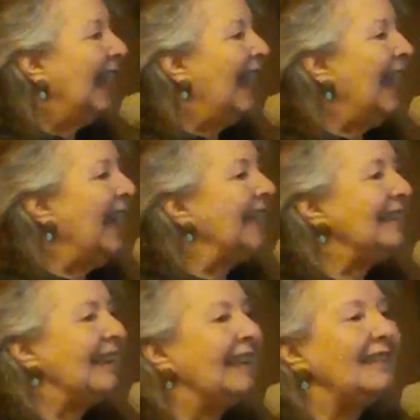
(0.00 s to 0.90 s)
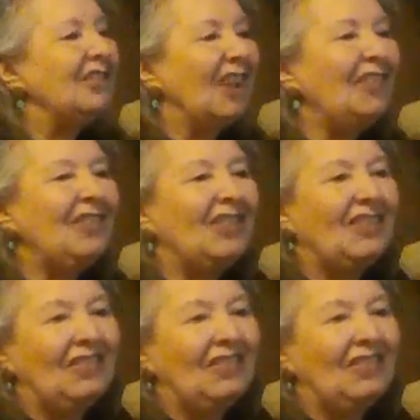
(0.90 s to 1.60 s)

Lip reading: and a justice